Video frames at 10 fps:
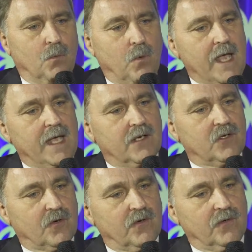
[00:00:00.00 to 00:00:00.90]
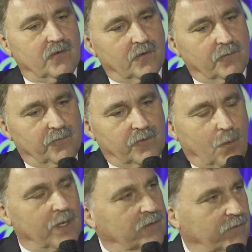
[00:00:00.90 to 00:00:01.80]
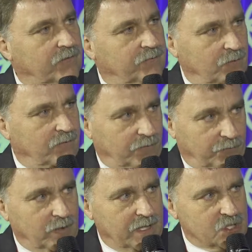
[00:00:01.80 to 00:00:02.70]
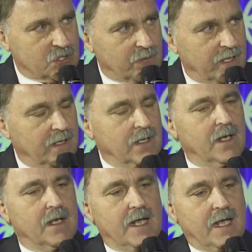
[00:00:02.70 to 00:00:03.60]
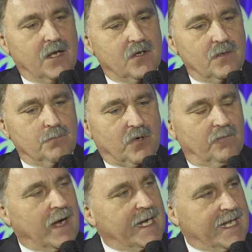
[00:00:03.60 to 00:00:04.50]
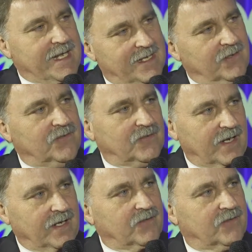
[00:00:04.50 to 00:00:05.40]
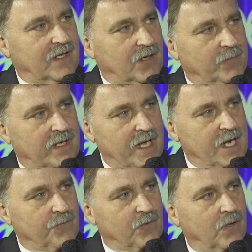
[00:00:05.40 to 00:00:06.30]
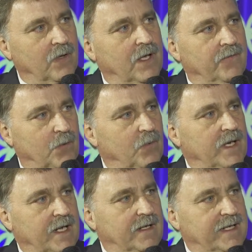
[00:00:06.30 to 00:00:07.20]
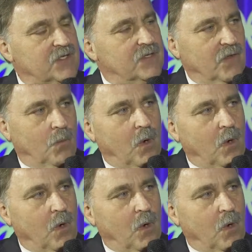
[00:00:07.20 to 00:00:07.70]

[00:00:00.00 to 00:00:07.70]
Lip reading: way in terms of going to the food industry and providing insights that are behavioral, that really get to the